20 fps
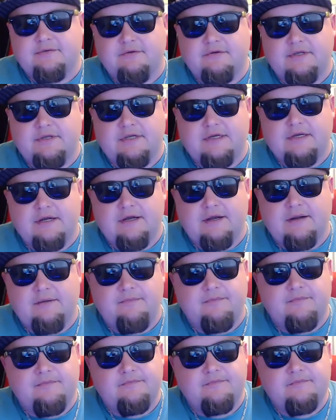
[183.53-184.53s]
really
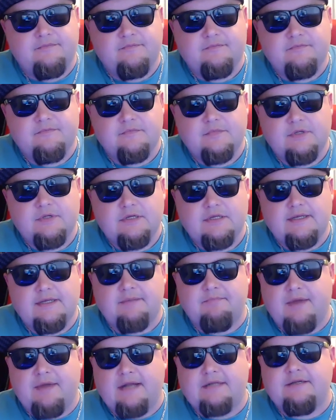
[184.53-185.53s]
um,
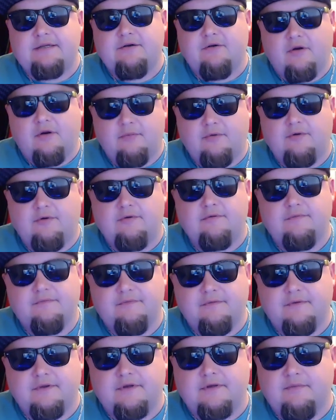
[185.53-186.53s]
get back to normal
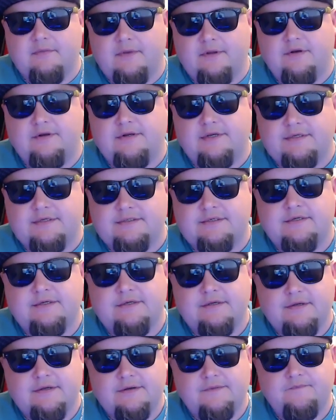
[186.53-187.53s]
for the communities,
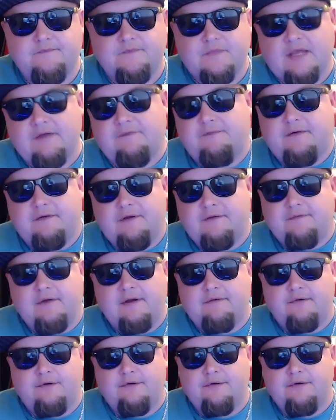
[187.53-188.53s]
if if
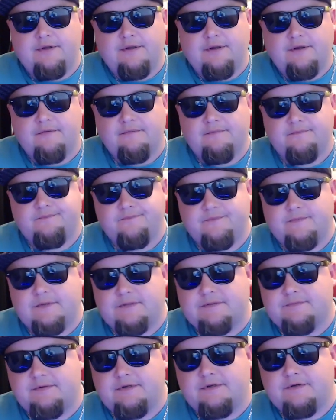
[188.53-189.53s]
ever. You know,
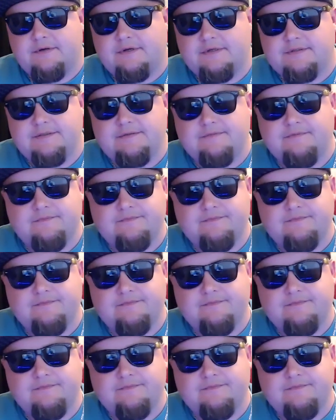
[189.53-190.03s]
it's pretty crazy.